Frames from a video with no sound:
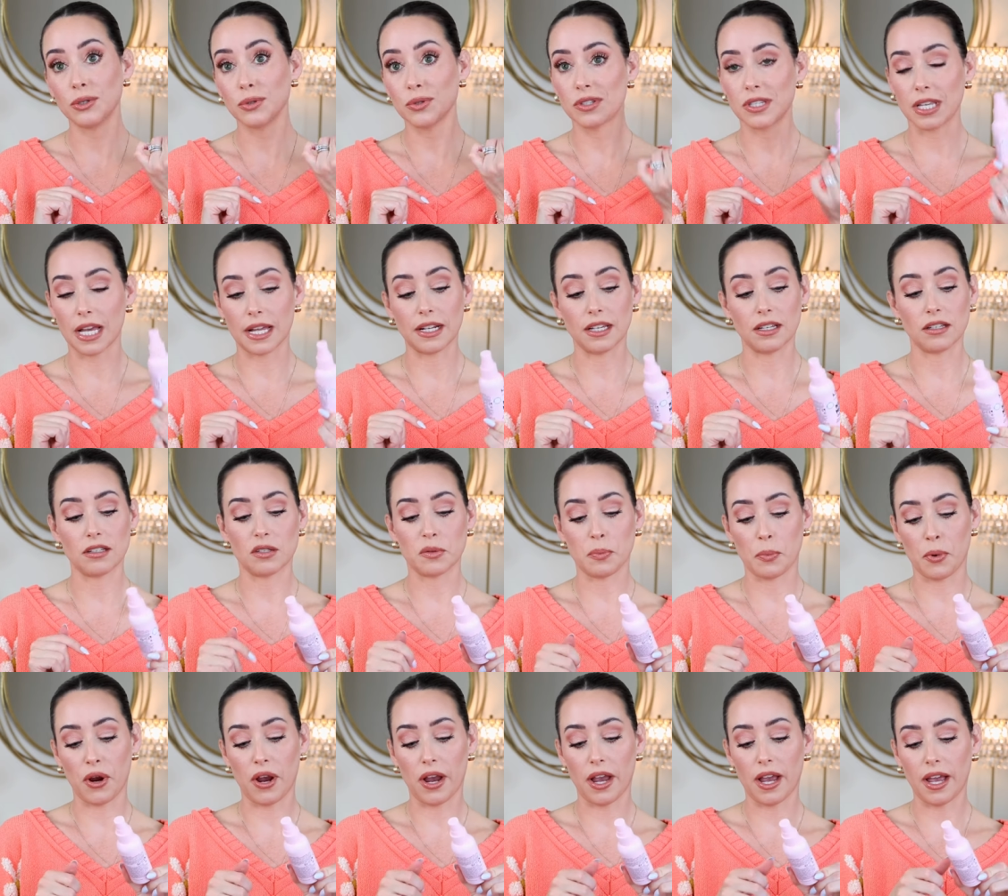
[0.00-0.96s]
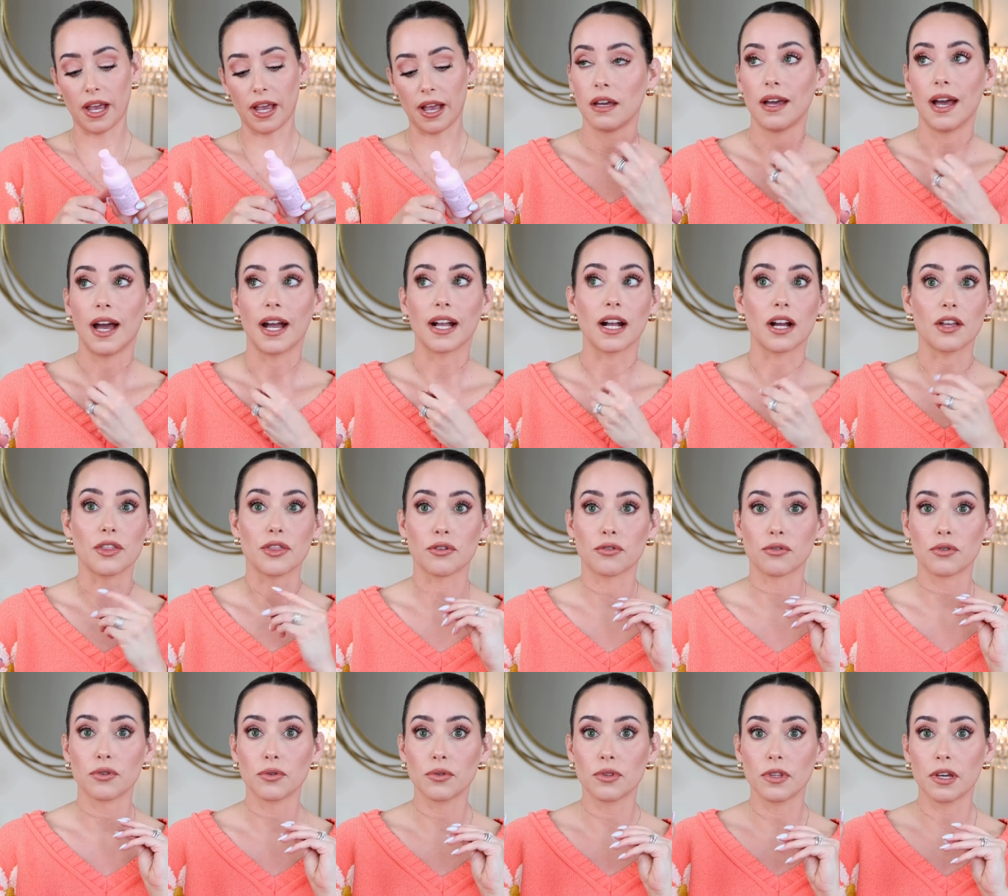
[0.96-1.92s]
Setting Spray. I got
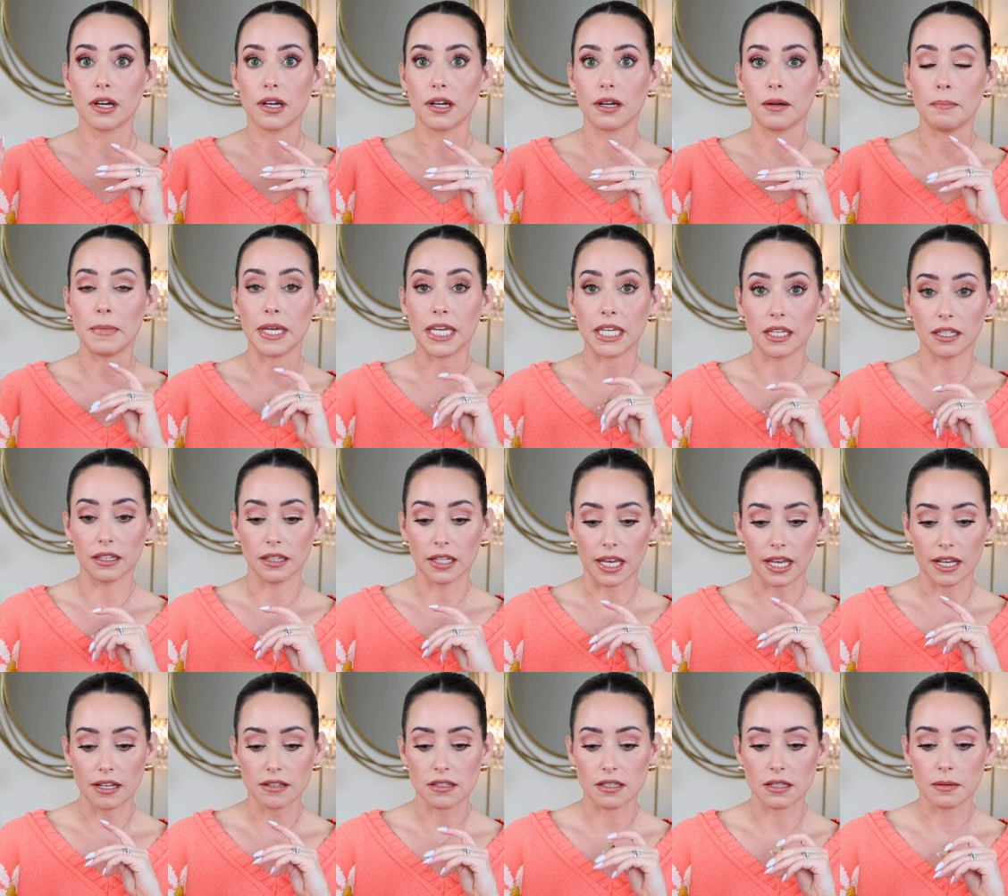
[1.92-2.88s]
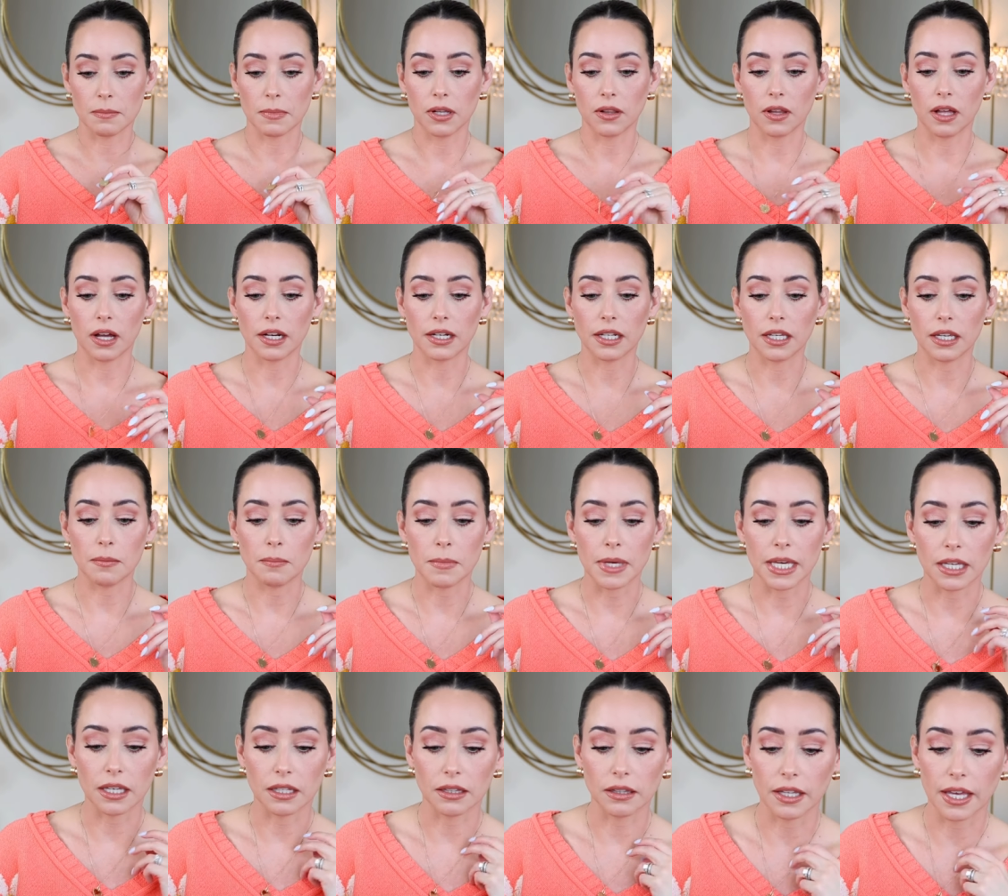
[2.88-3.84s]
through the Make It Last, the Milani
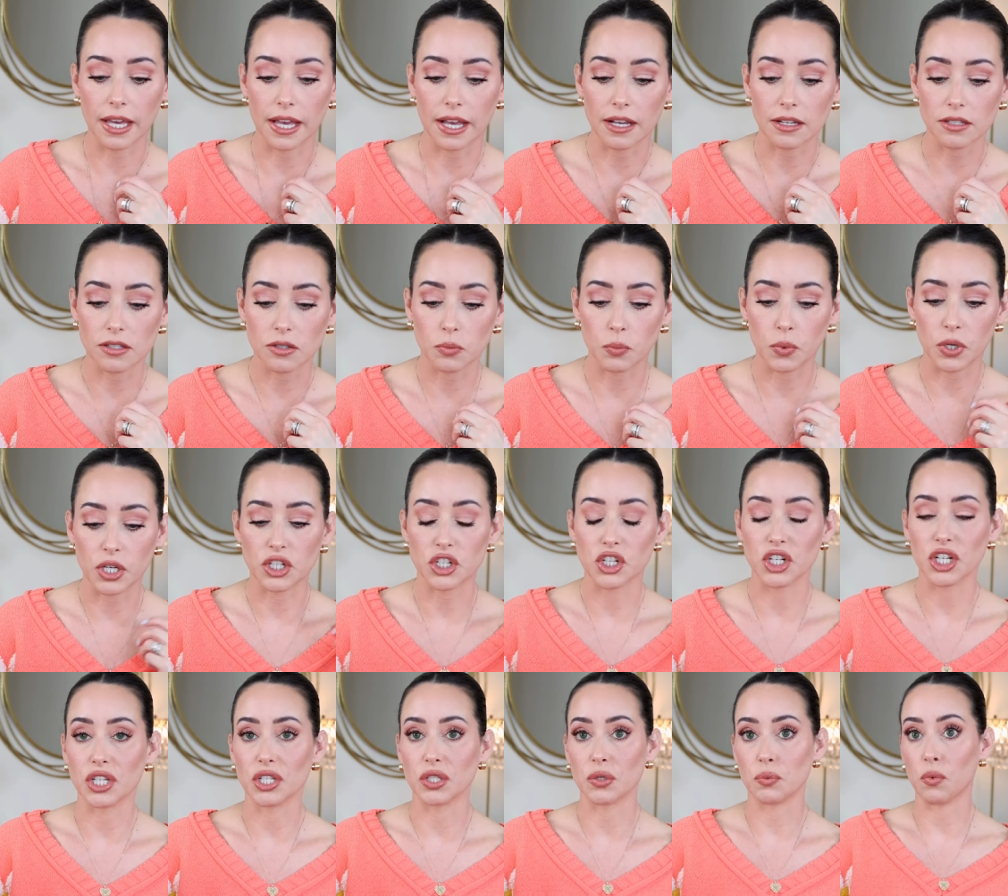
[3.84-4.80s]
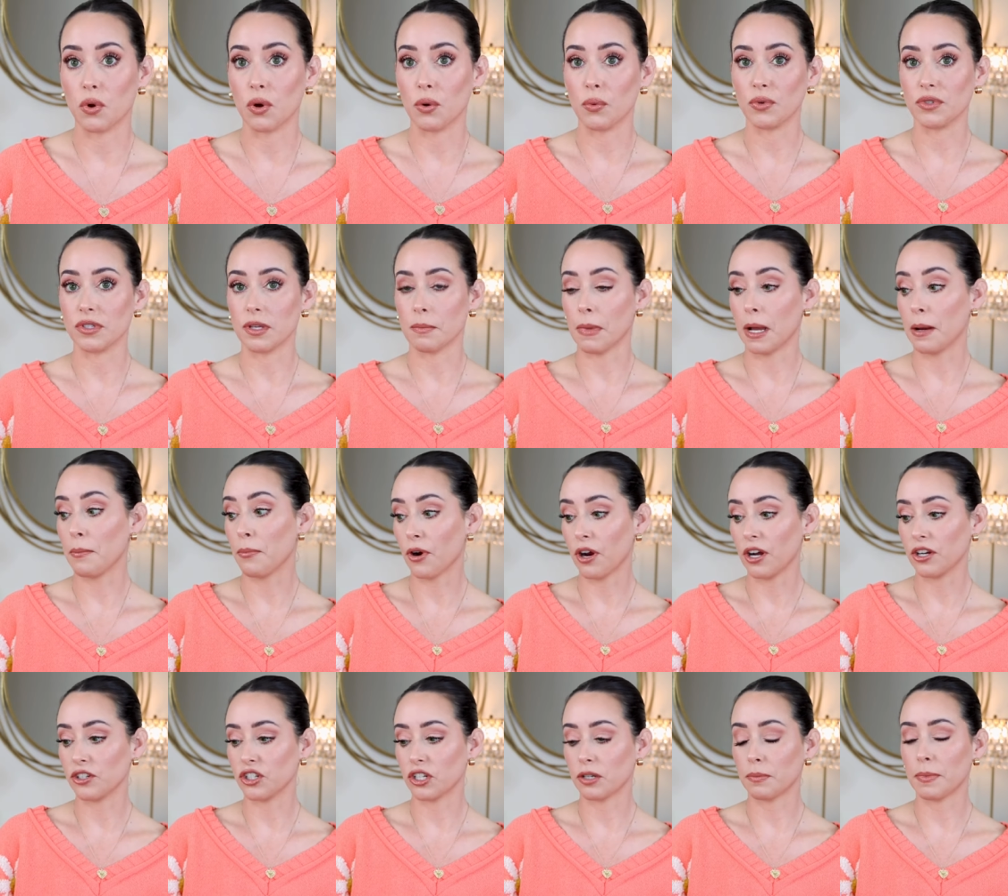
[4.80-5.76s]
Make It Last, which is what was in my
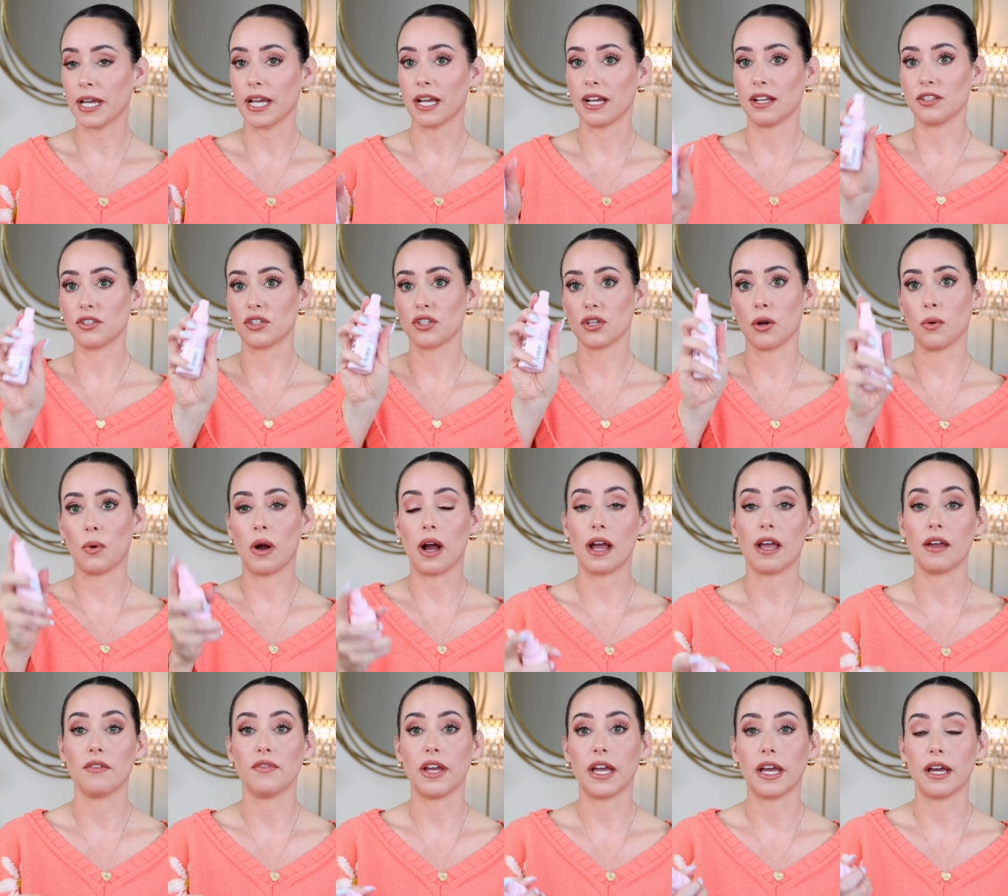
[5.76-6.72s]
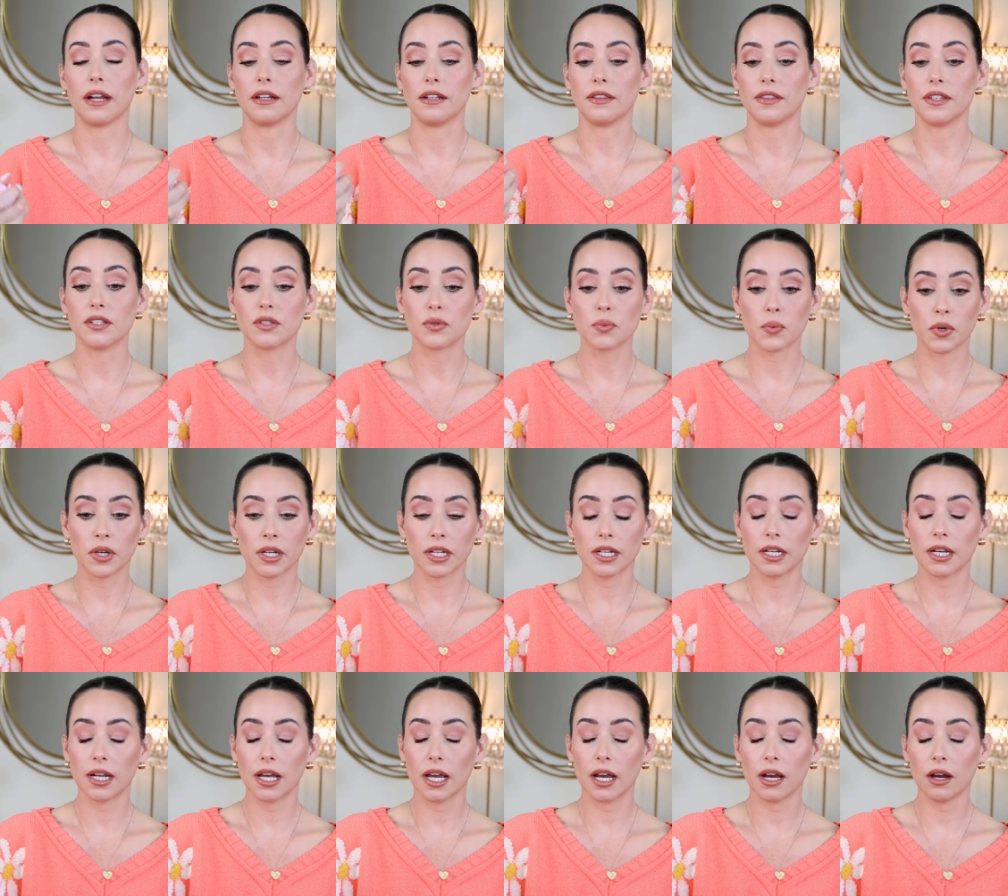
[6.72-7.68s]
project pan. So I have added this one in
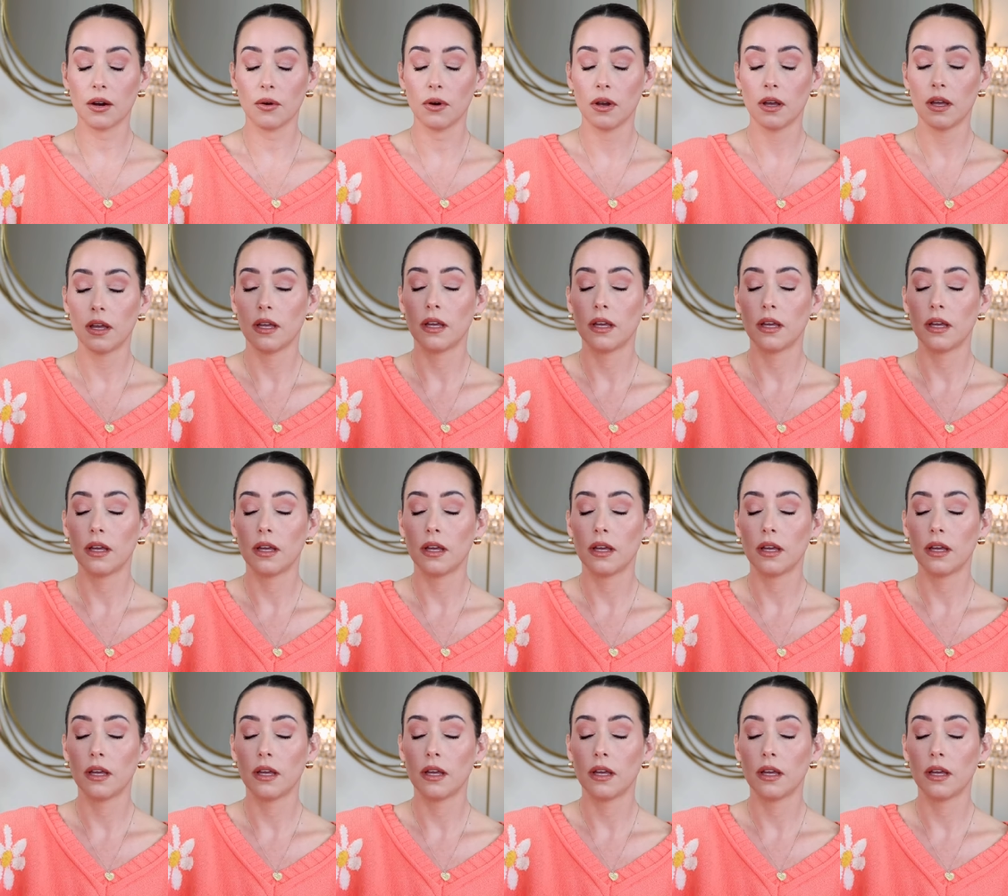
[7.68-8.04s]
now.